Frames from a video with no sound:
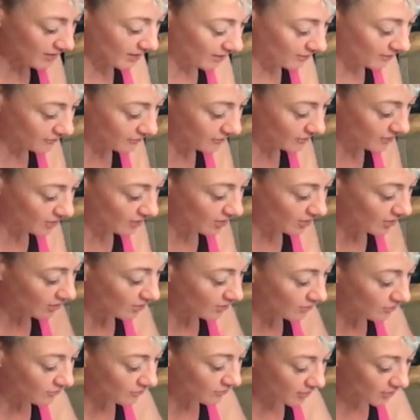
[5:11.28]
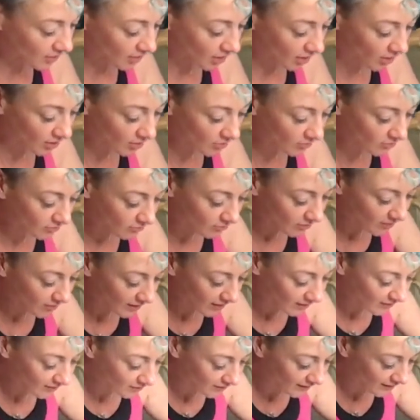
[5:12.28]
enough to go
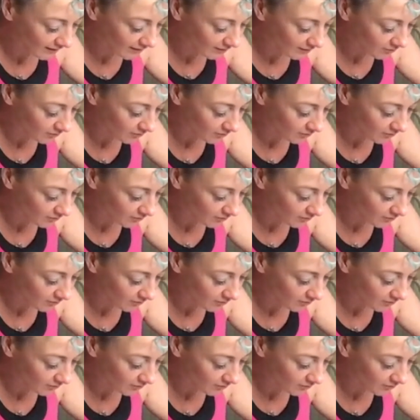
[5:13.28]
round the